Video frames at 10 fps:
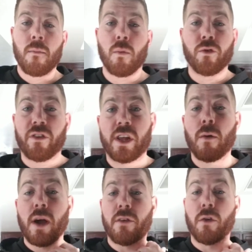We'll just get
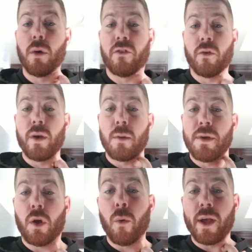right to it so we can
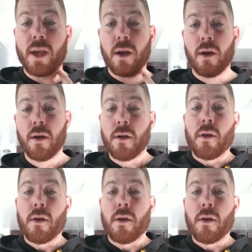be quick here.